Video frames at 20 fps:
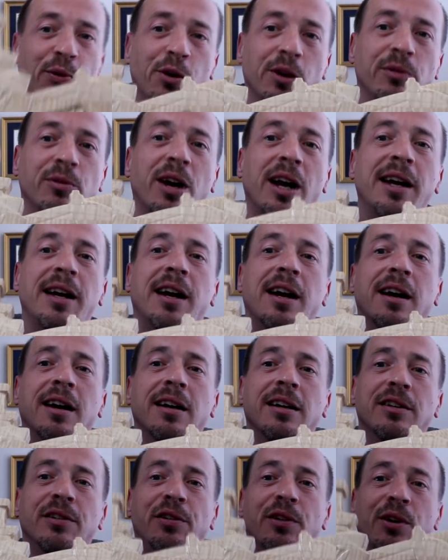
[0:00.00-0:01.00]
one right here.
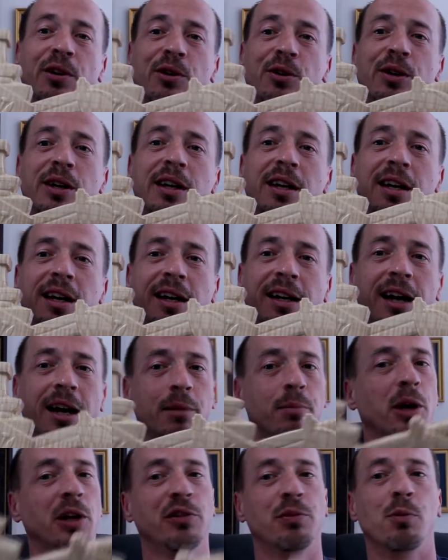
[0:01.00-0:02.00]
So got a
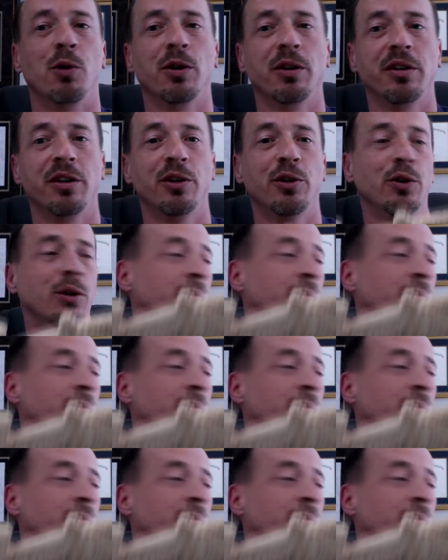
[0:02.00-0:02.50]
bunch more to do,